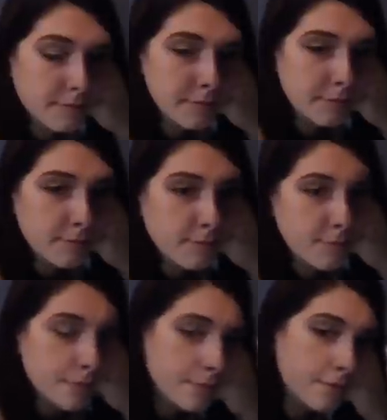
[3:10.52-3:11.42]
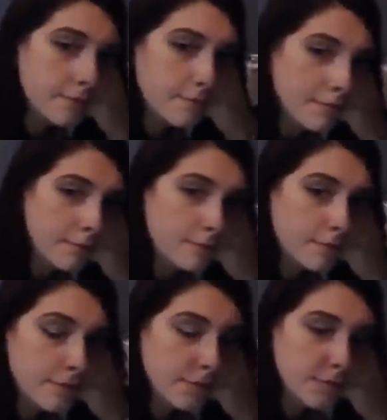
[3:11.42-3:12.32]

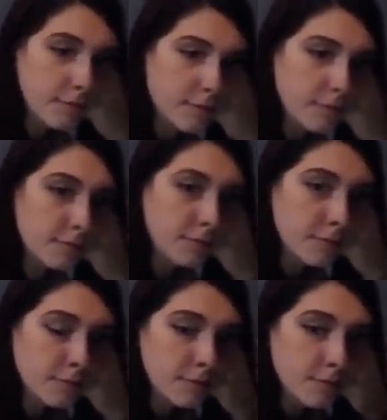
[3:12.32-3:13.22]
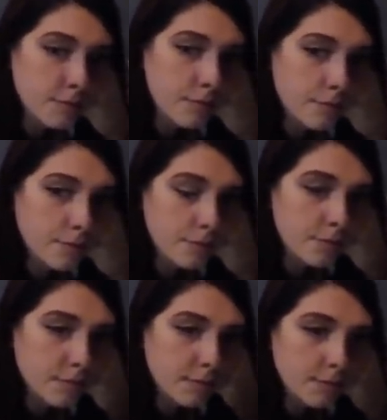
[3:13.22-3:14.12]

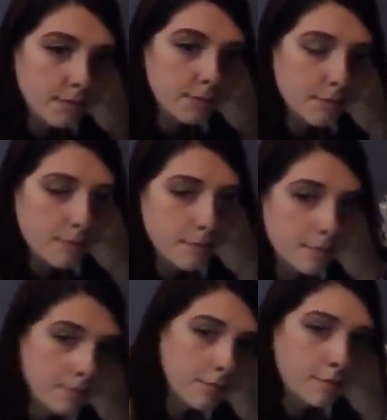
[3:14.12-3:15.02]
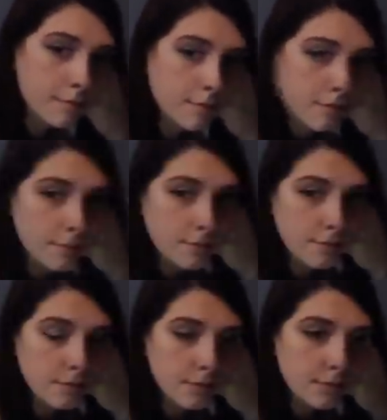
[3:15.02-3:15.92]

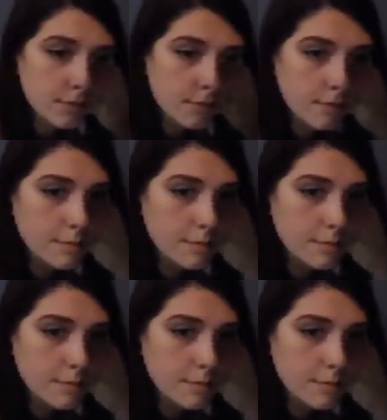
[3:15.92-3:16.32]
No words are spoken by the person on screen.